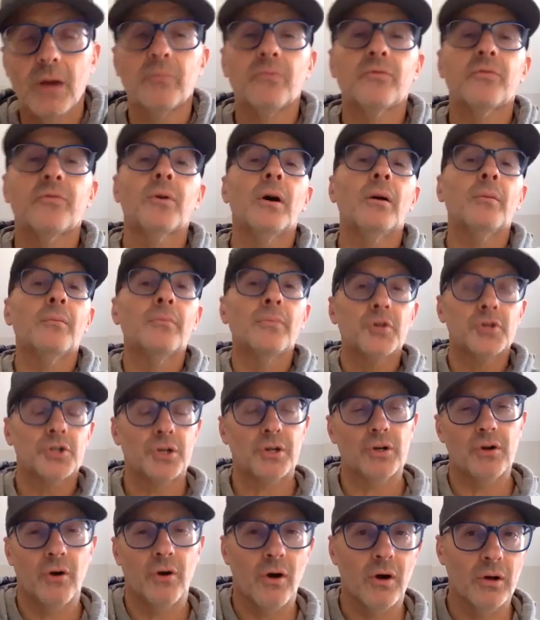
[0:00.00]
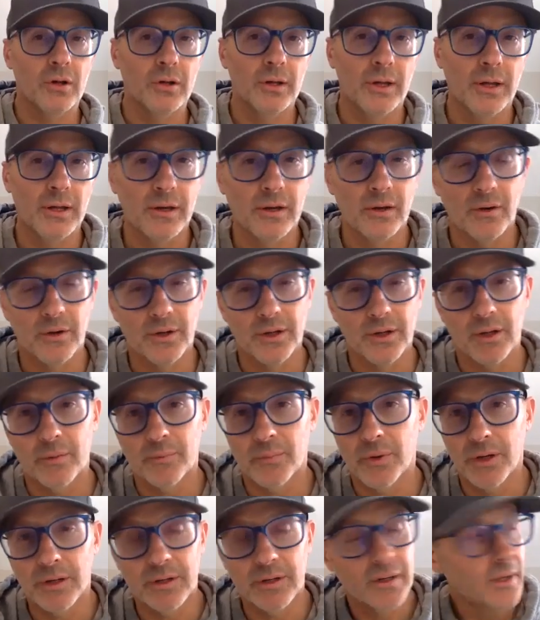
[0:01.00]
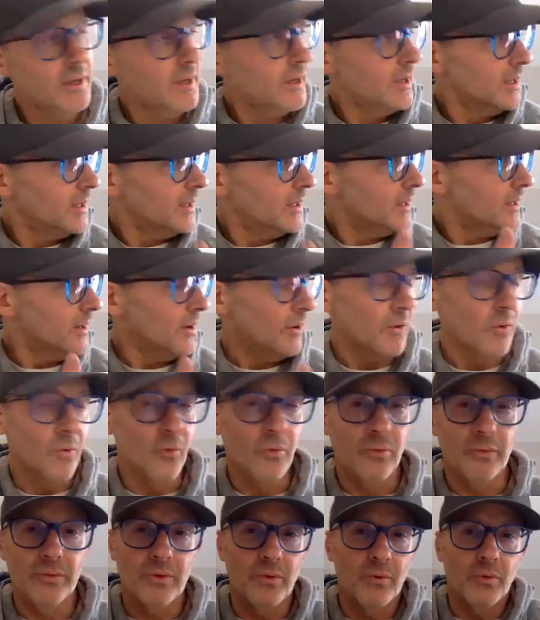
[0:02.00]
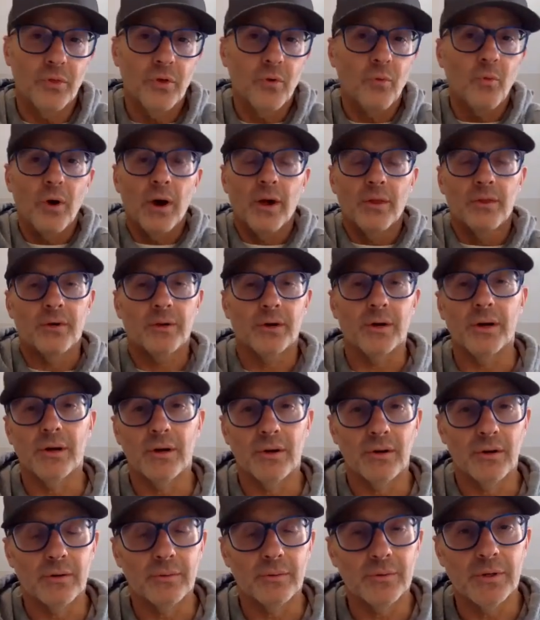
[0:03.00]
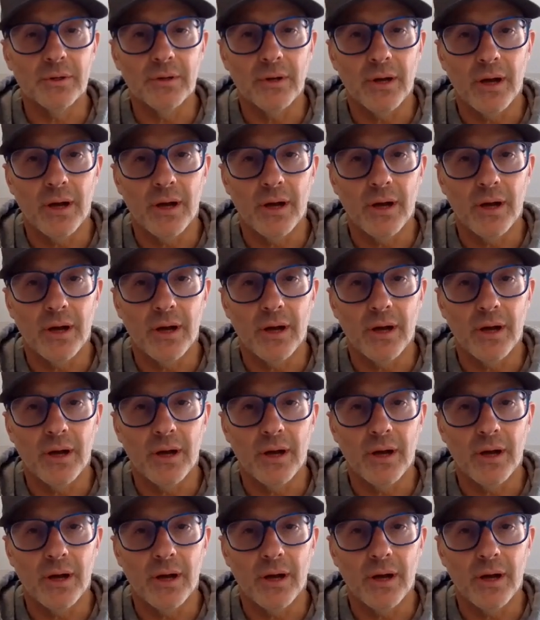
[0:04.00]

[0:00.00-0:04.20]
I'm from the Chicagoland area, but the weather here.